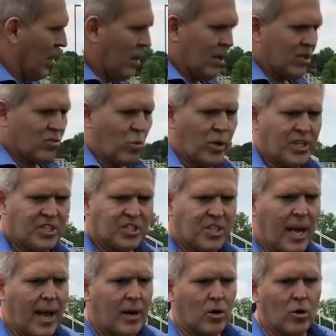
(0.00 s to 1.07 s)
is we
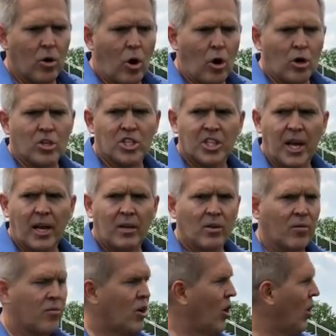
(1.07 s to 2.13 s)
stagger our shade
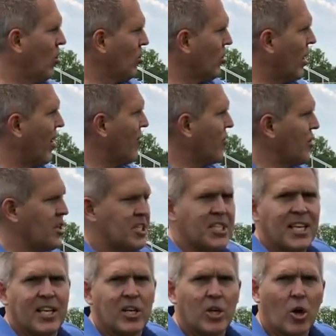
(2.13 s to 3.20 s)
of color every
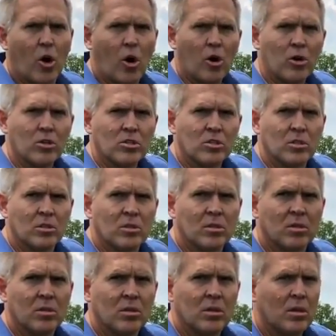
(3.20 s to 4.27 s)
10 yards.
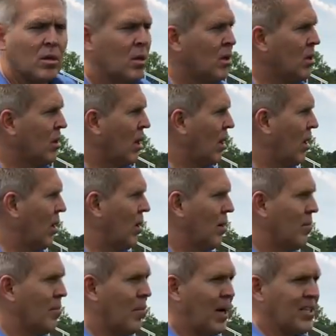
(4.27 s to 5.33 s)

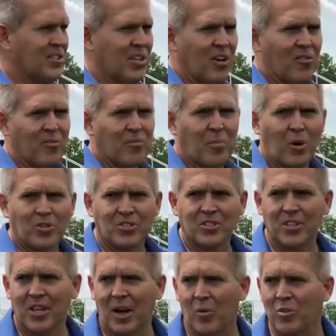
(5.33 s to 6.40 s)
Myself
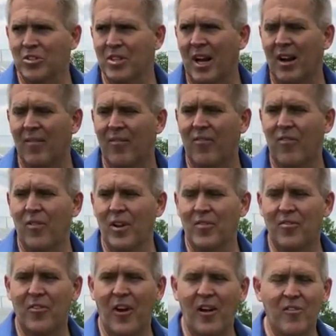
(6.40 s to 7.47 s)
personally, I was not in
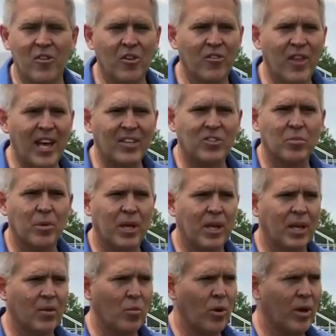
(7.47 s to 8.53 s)
favor of that to
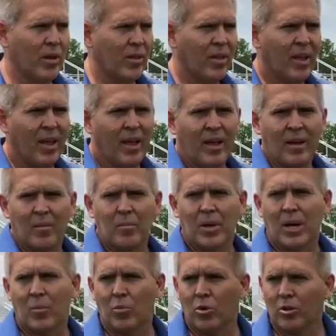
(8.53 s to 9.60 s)
begin with,
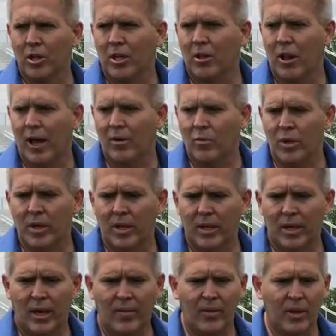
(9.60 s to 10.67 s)
but I'm really glad we did
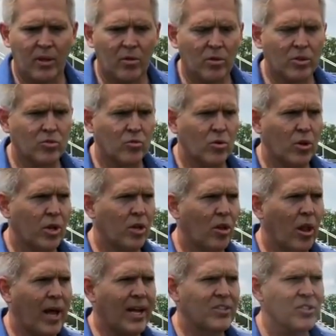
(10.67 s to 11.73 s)
it. I think it looks really
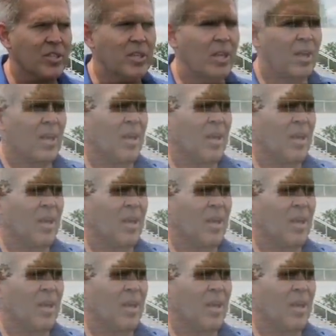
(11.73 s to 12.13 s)
classy.